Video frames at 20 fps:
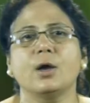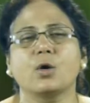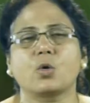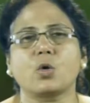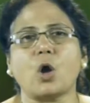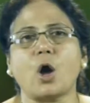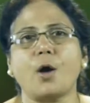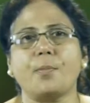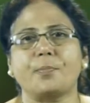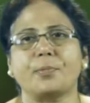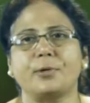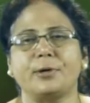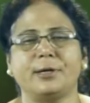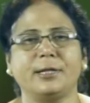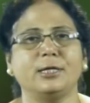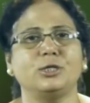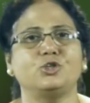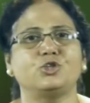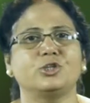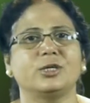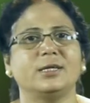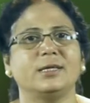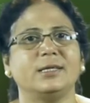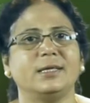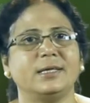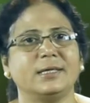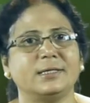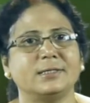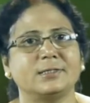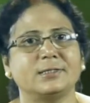crop rotation
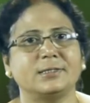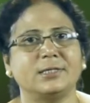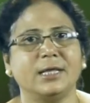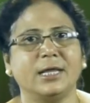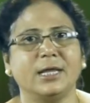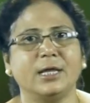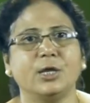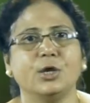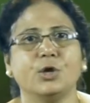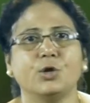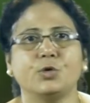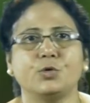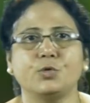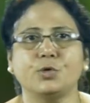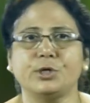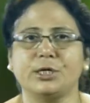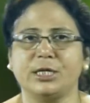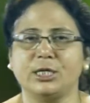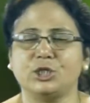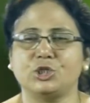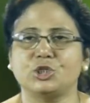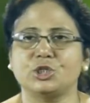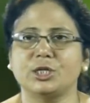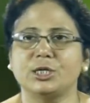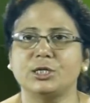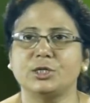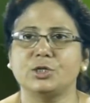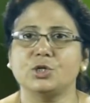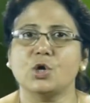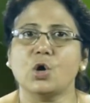is the
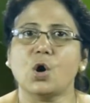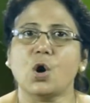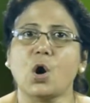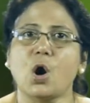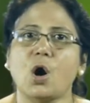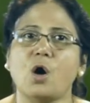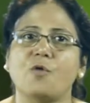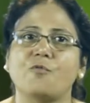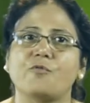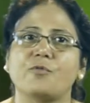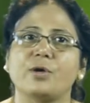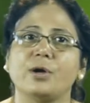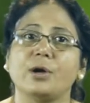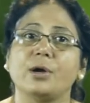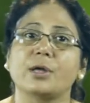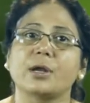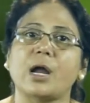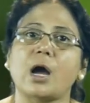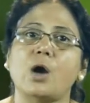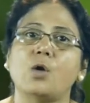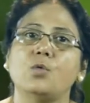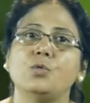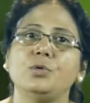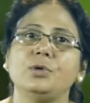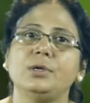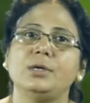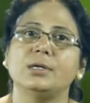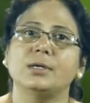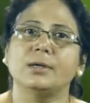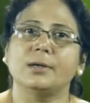rotation of
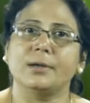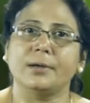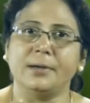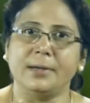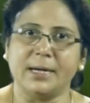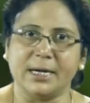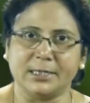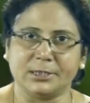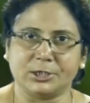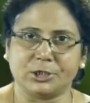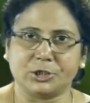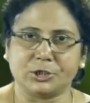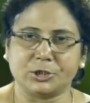ground nut